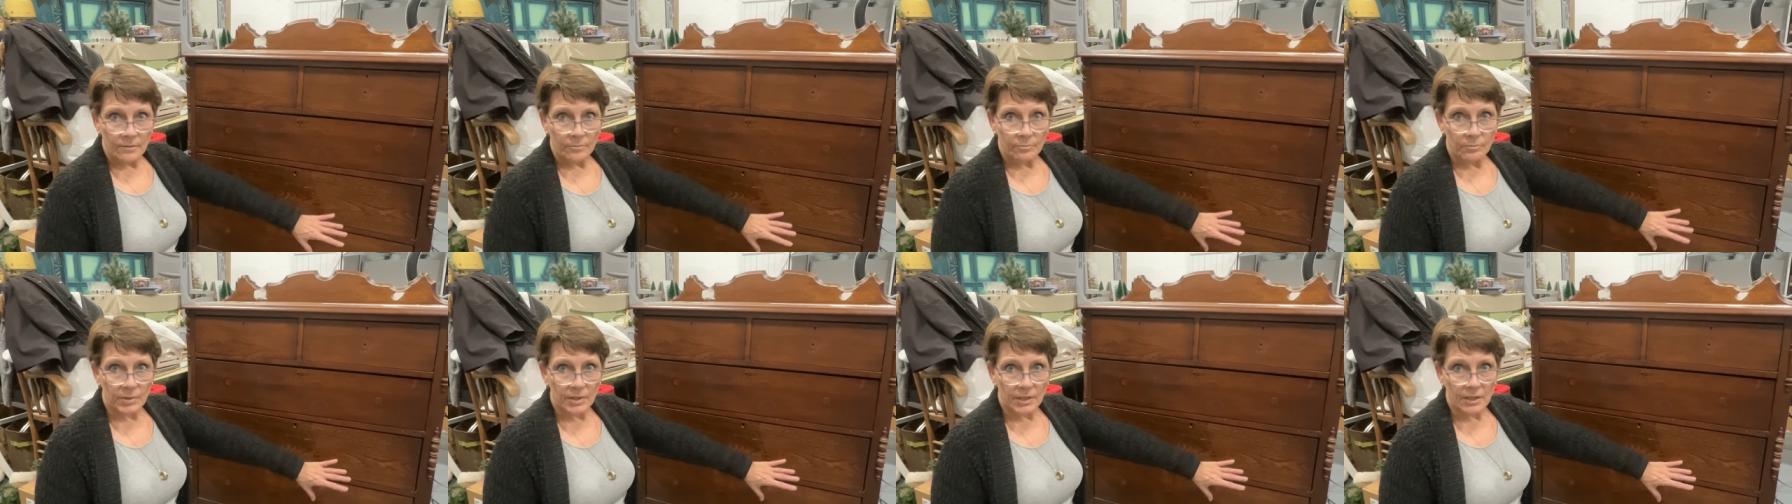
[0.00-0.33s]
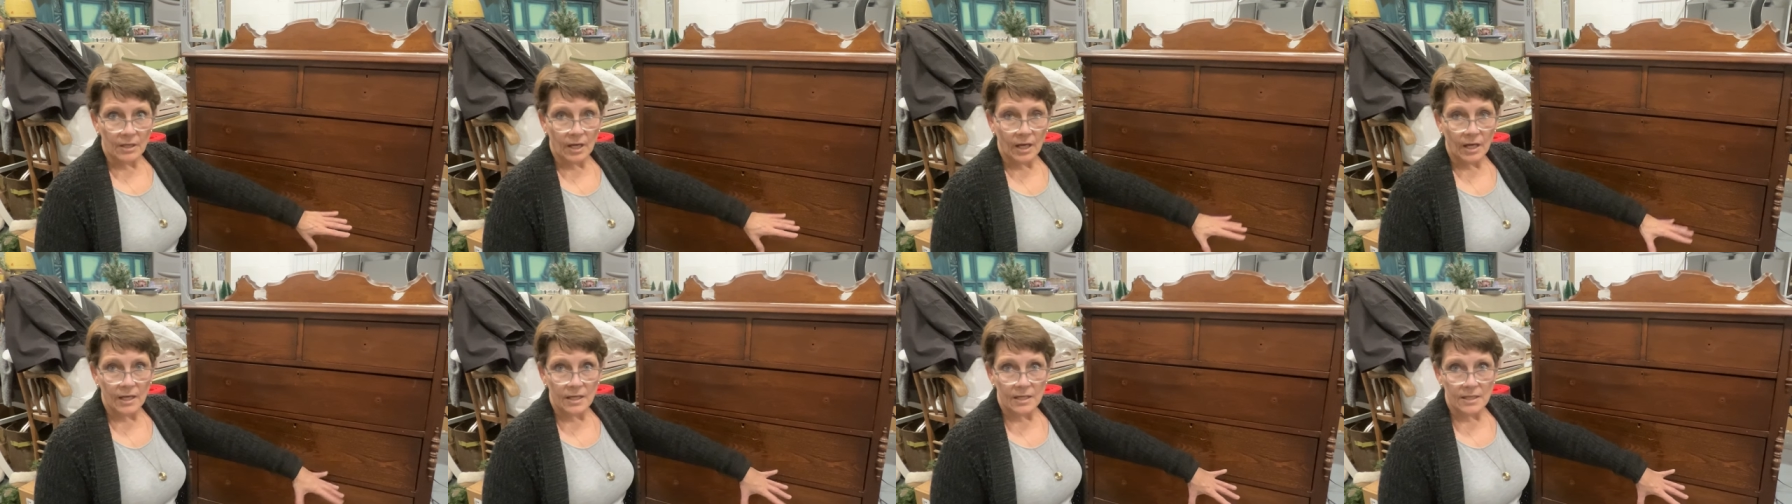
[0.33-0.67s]

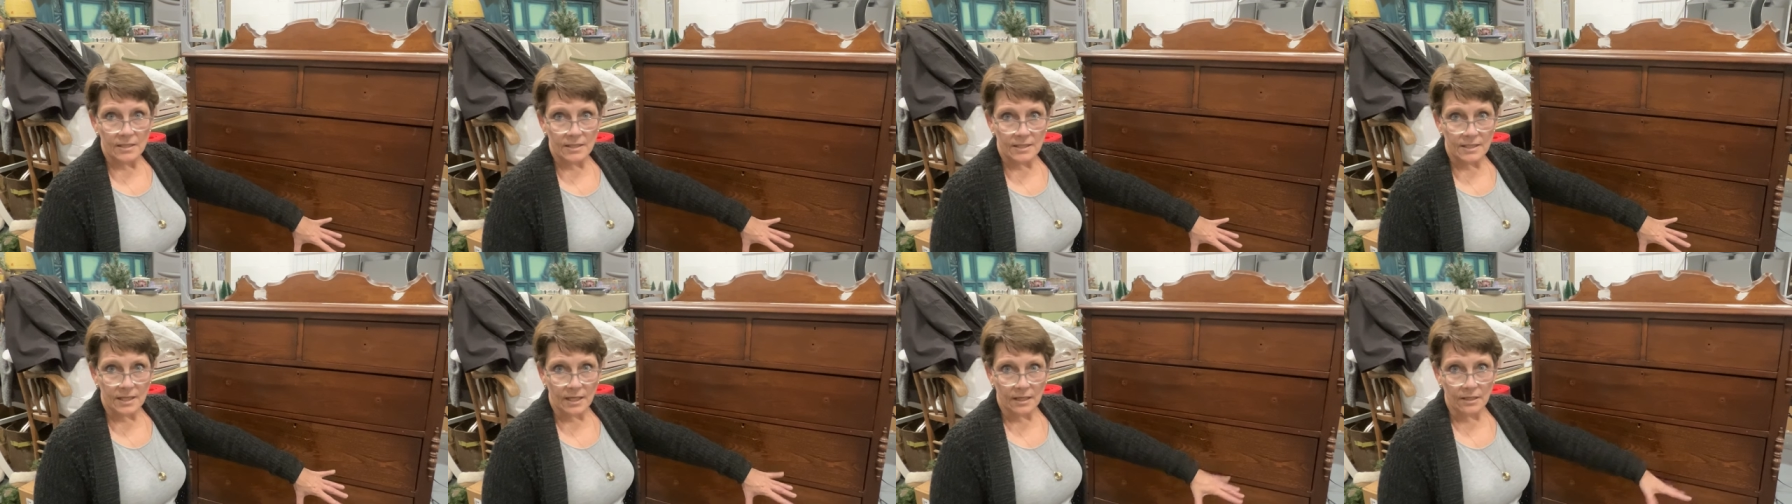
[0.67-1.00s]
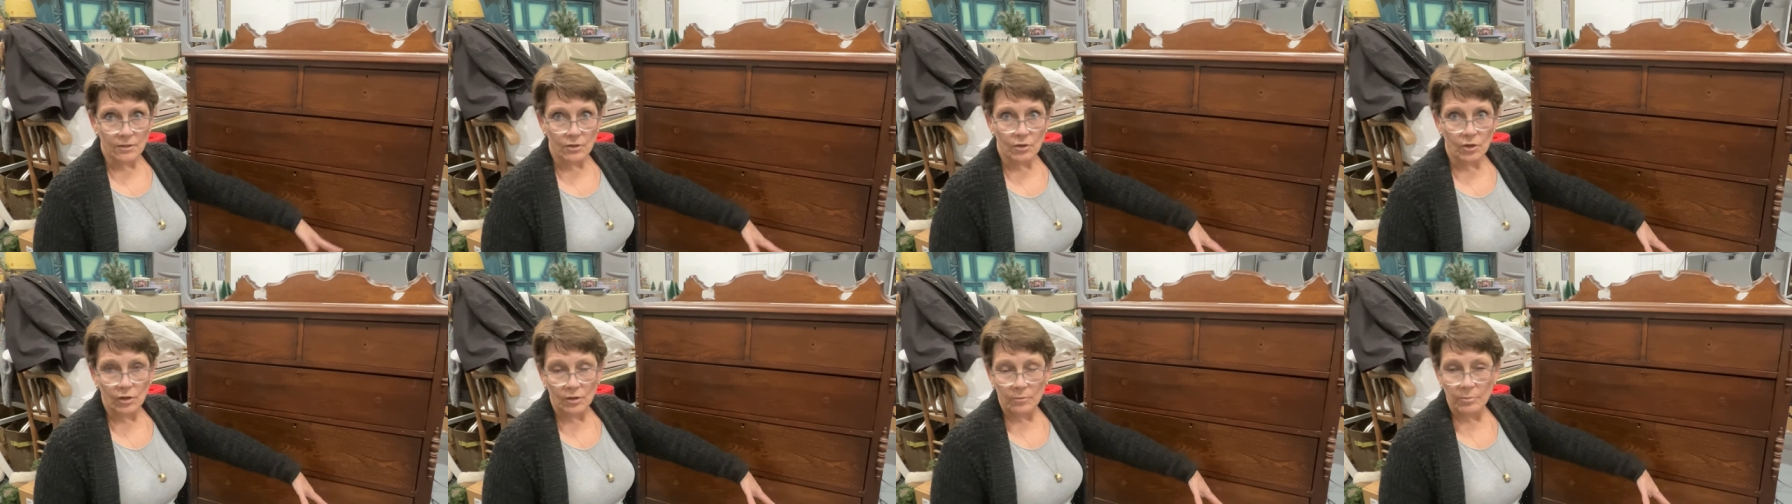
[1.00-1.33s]
because
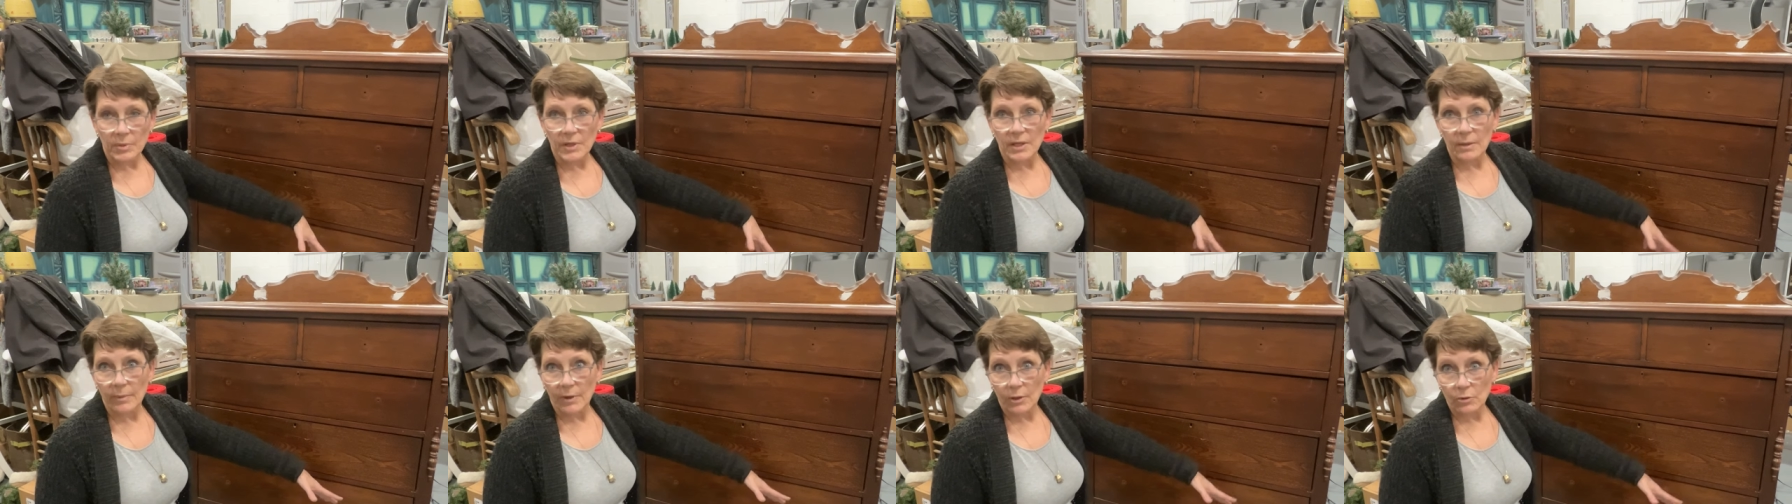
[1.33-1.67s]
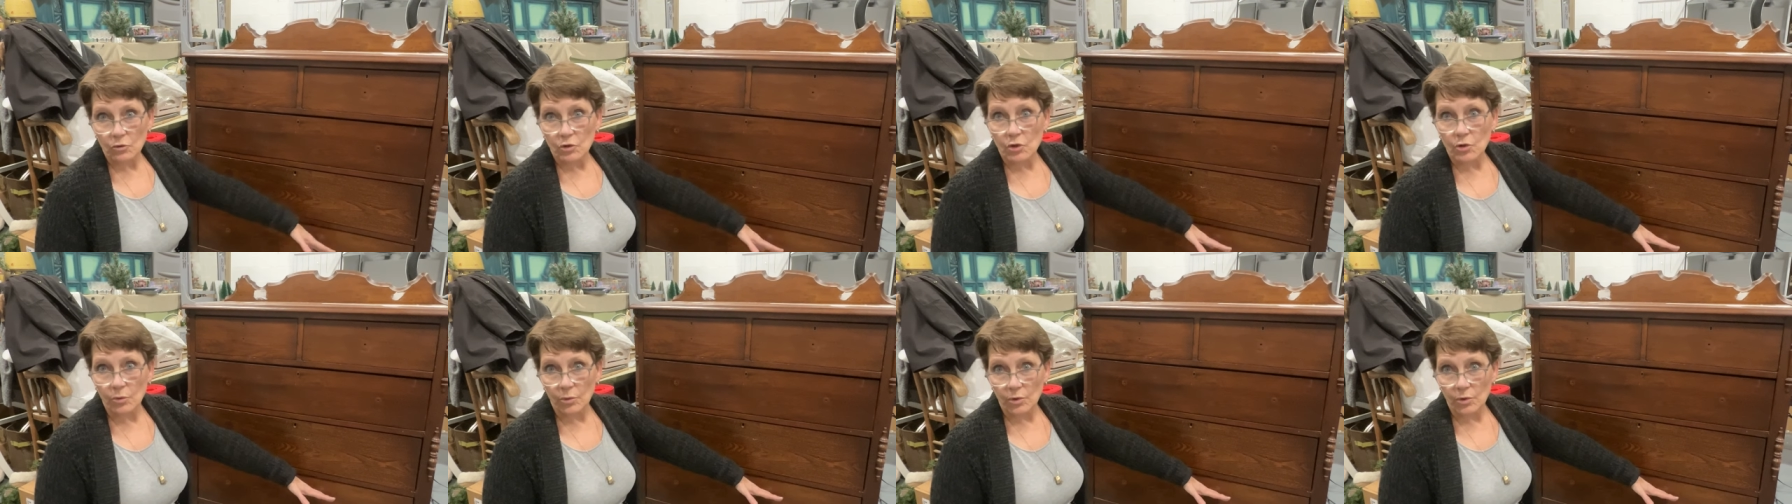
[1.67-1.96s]
it's gonna be about two